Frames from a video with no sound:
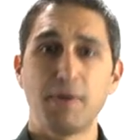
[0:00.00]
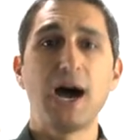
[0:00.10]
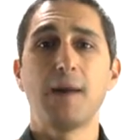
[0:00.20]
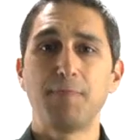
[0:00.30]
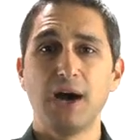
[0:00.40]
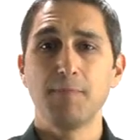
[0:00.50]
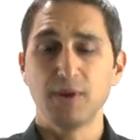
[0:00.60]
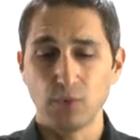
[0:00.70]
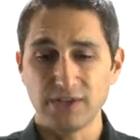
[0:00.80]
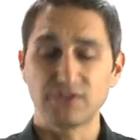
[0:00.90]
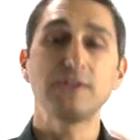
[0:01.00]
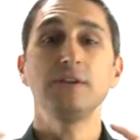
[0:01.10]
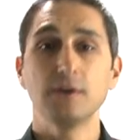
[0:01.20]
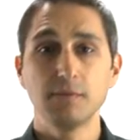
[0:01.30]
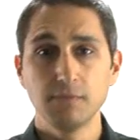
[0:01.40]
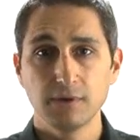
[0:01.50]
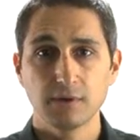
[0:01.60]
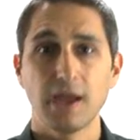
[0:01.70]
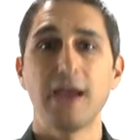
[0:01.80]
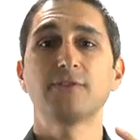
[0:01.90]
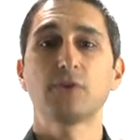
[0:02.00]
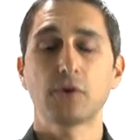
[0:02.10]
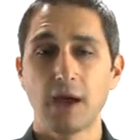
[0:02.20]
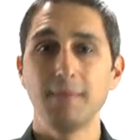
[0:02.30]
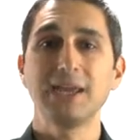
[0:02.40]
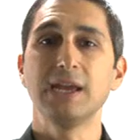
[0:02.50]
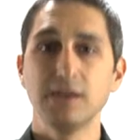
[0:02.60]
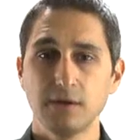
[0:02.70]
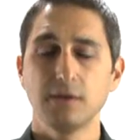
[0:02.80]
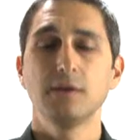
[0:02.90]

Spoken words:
pop up and we see them as they're coming in.